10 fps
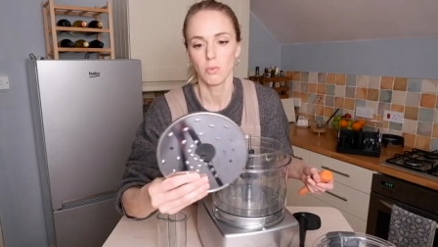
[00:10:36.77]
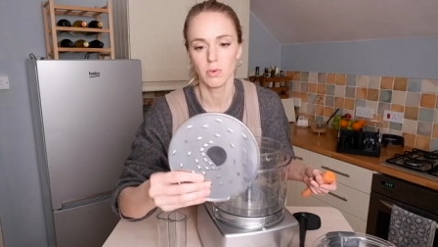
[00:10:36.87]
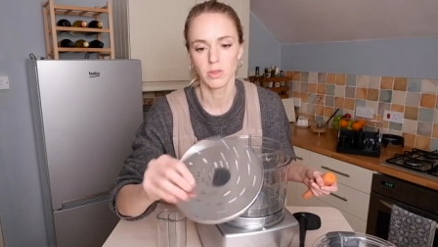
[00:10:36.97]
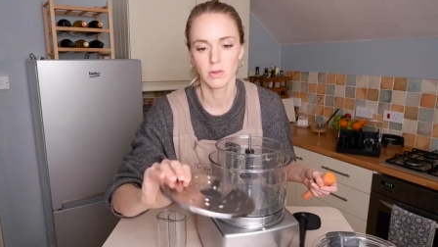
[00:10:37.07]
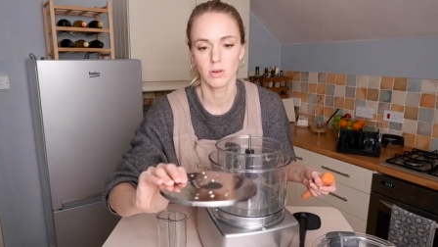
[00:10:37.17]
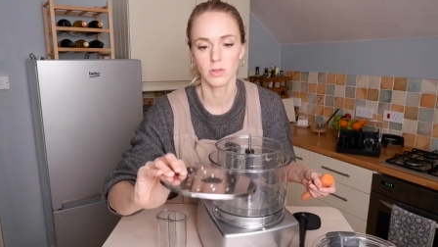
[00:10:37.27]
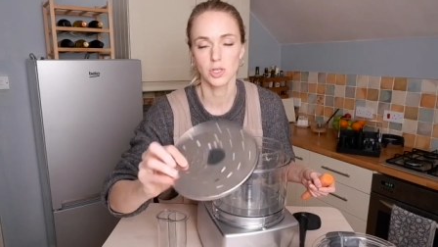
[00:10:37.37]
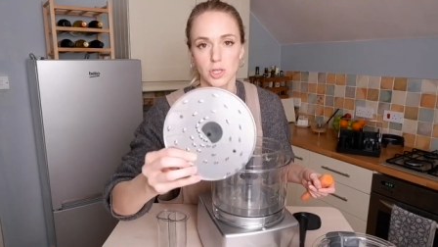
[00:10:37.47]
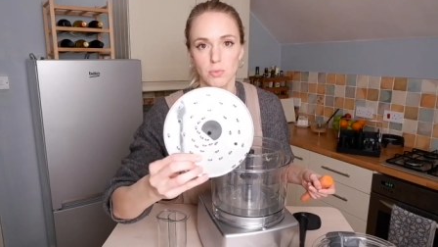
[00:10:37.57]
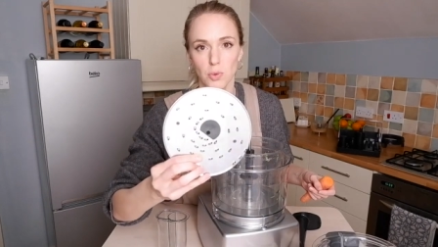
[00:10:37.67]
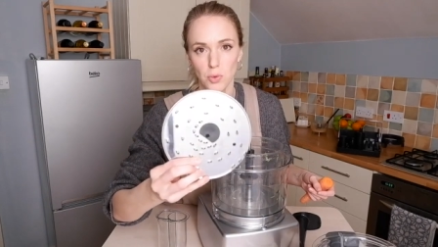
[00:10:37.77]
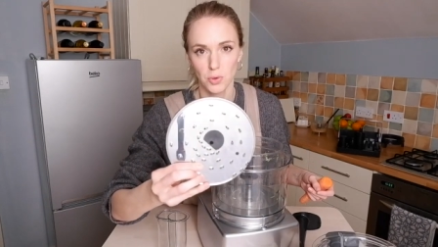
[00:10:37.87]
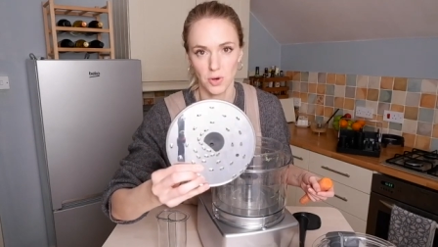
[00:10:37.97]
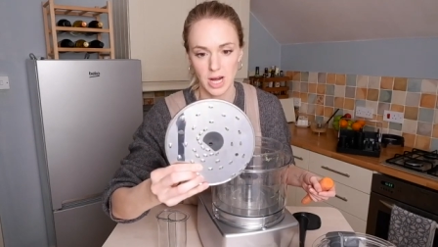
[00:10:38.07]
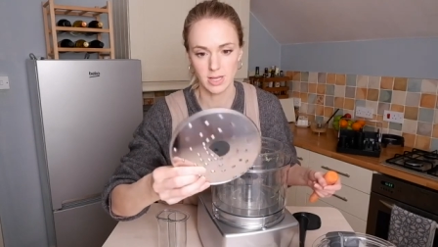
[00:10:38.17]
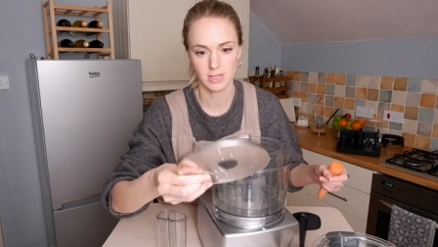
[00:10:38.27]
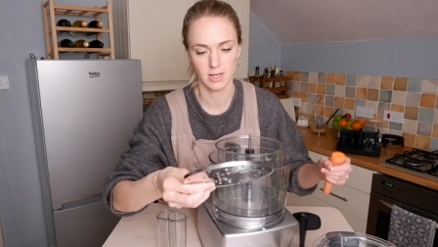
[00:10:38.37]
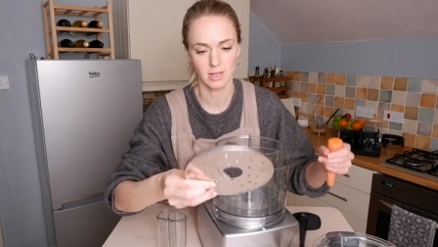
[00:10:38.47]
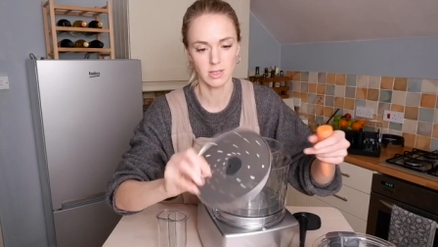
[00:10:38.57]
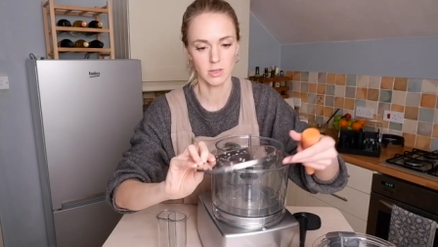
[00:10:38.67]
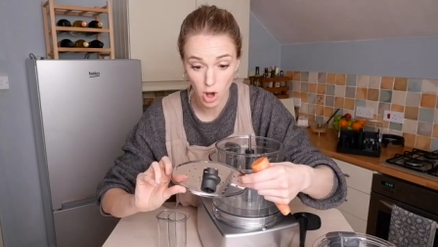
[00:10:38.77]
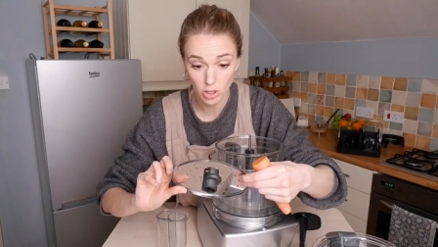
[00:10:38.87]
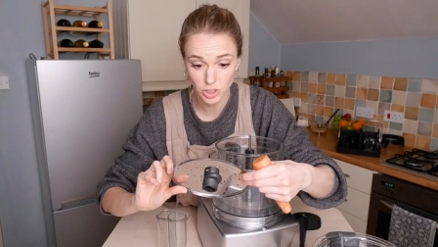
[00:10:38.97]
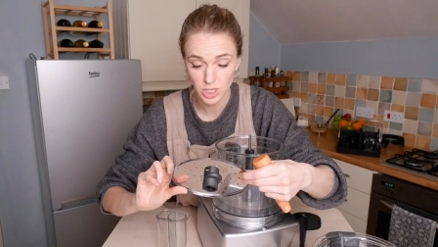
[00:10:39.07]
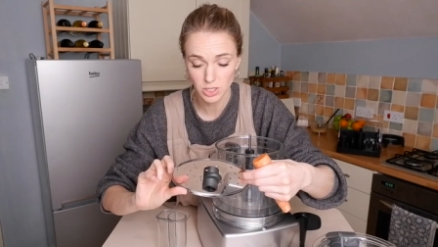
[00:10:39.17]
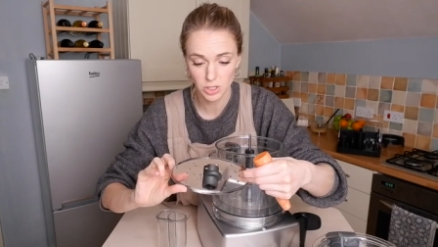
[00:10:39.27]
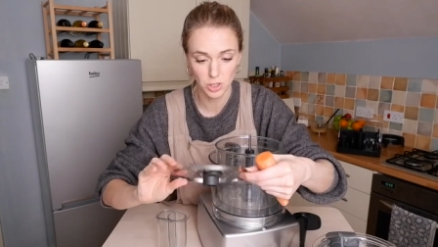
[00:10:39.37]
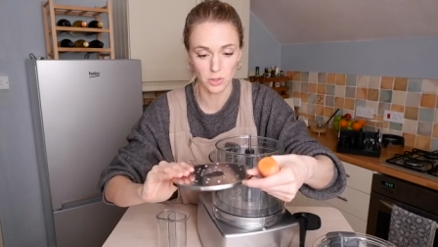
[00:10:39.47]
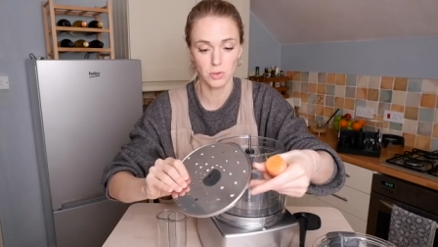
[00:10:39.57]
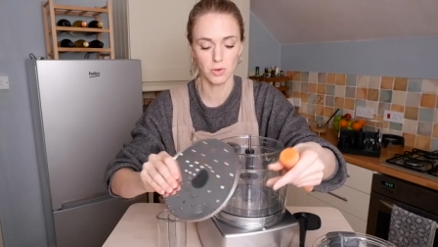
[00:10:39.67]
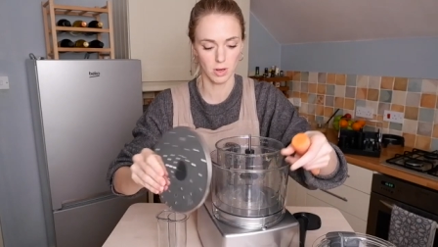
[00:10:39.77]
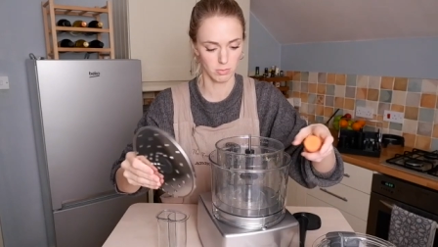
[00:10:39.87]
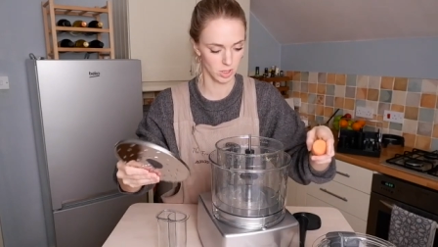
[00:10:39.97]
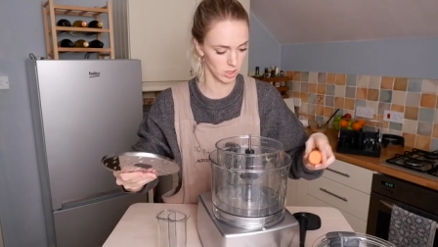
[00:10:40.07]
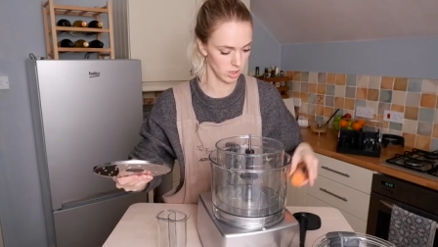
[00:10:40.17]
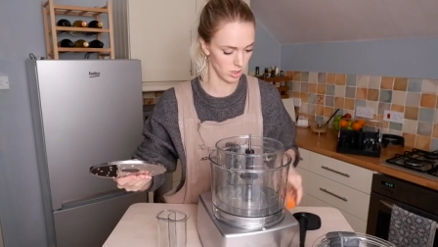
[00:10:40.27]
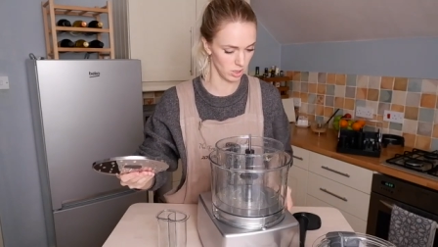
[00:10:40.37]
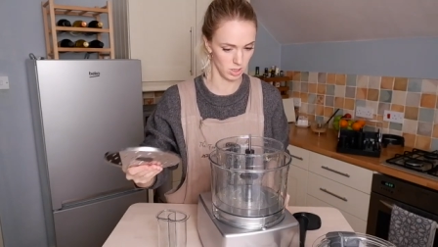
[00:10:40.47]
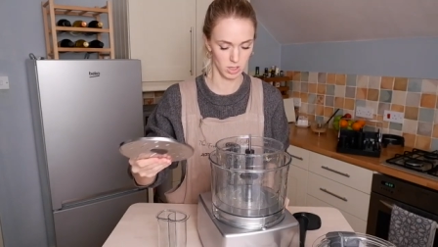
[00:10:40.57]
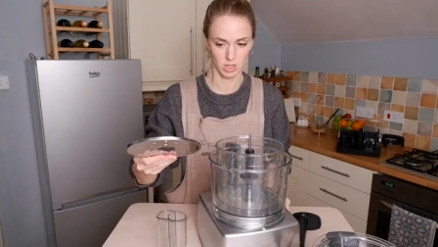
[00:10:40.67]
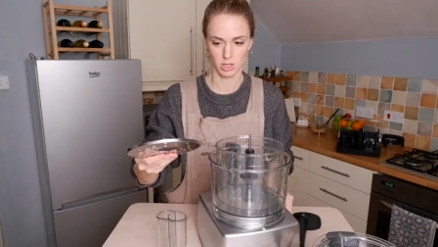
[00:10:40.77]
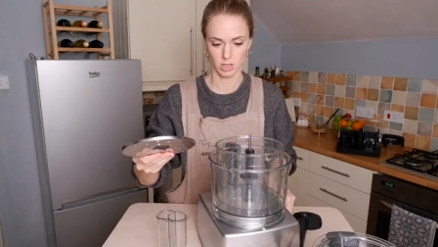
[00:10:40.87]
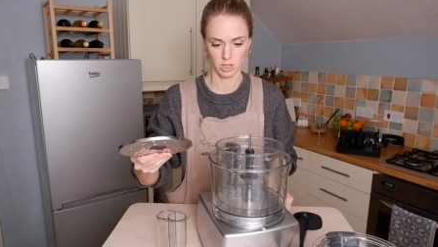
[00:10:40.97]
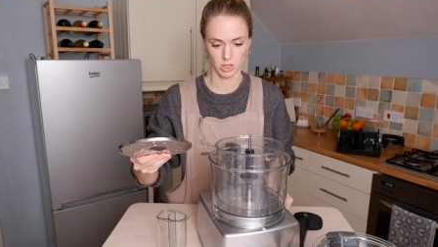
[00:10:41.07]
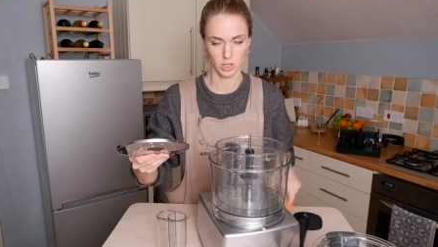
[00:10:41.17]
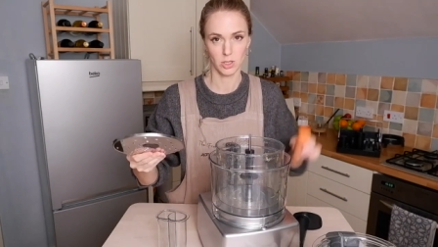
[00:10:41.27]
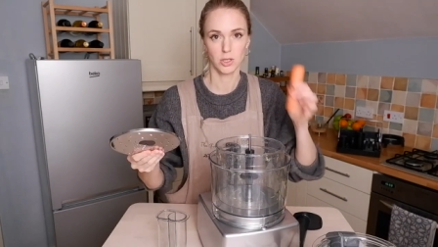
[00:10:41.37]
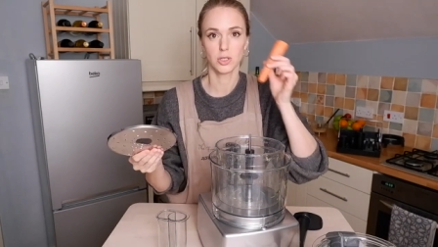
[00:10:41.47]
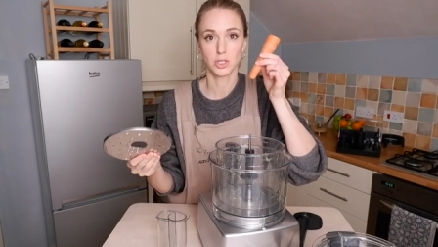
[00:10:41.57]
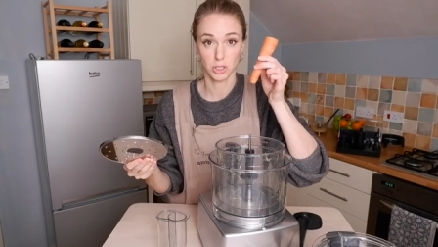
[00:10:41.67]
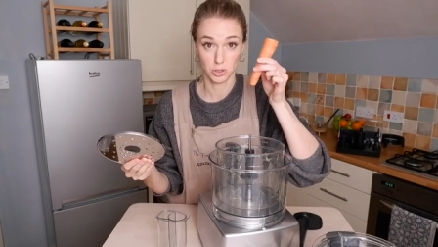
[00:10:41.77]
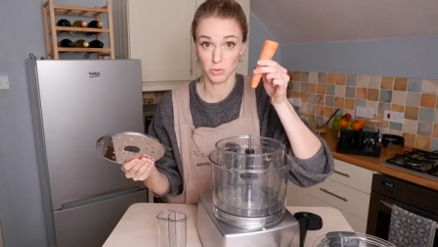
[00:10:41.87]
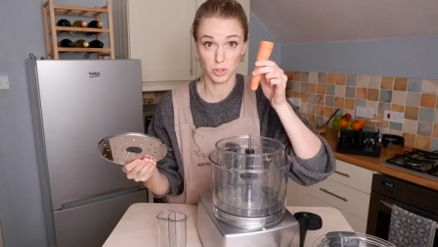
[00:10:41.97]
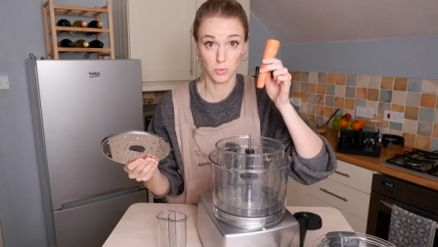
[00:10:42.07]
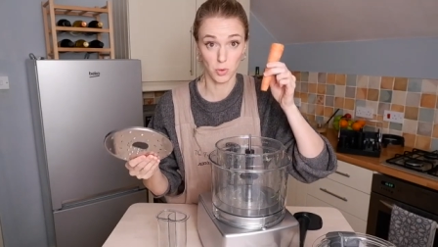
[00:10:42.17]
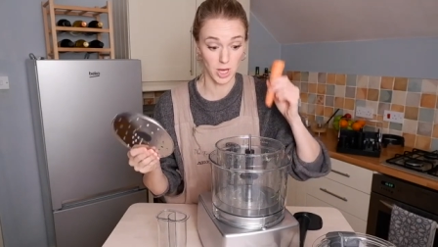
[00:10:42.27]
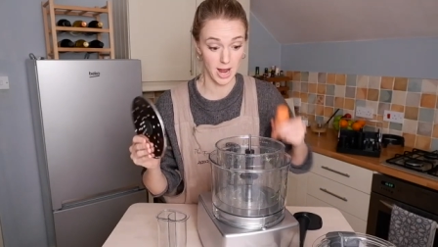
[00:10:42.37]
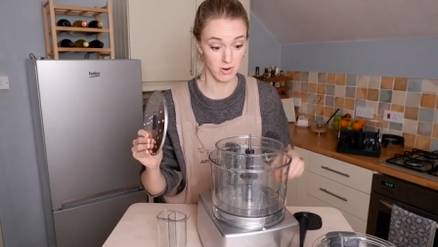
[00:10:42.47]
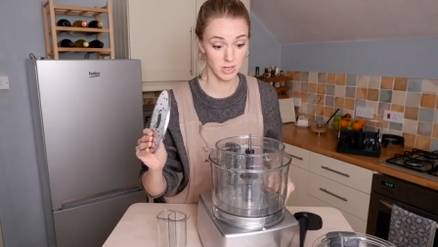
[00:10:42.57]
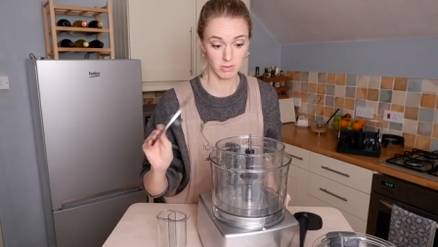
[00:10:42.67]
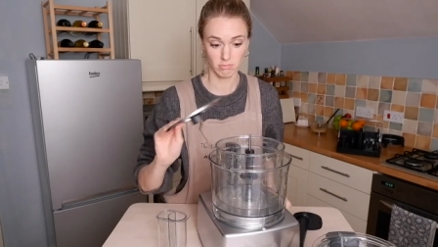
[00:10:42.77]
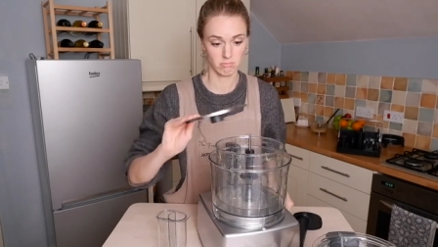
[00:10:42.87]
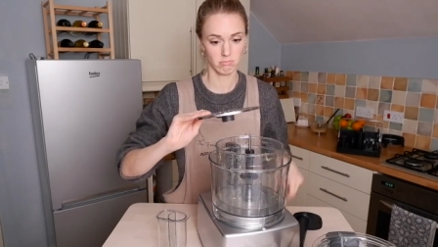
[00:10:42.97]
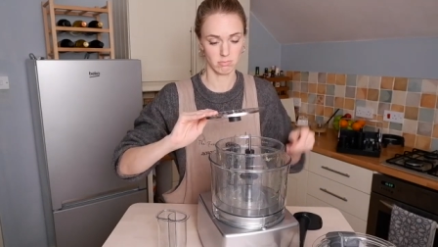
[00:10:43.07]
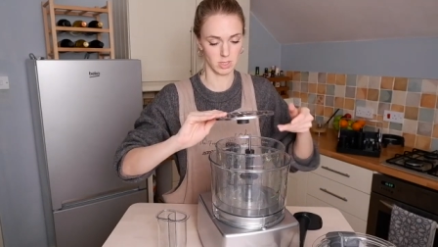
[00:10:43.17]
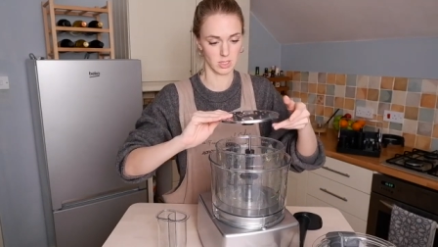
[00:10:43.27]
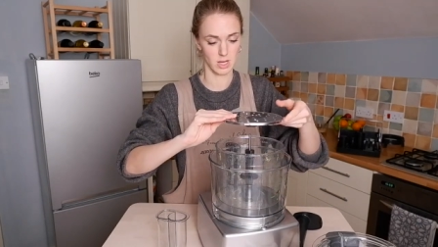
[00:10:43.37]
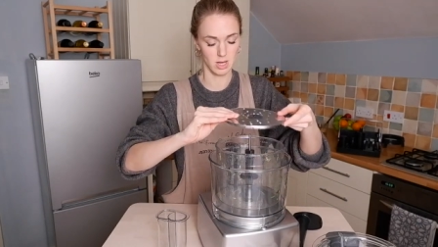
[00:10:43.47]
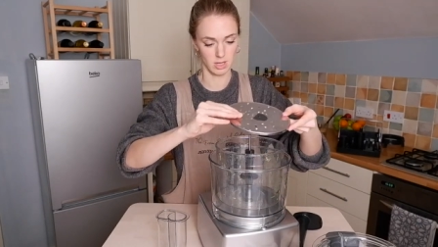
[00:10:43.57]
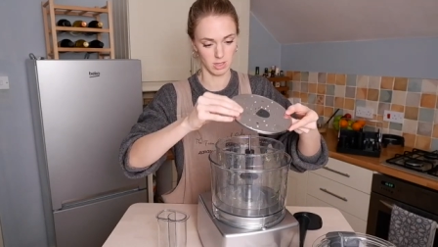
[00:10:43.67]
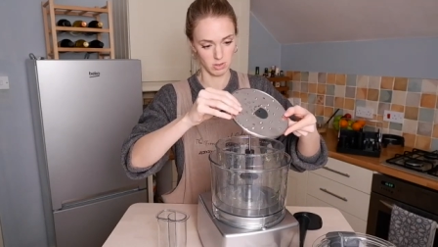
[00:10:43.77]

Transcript: With the small grater, RG2, I'm going to just do a small carrot and see how that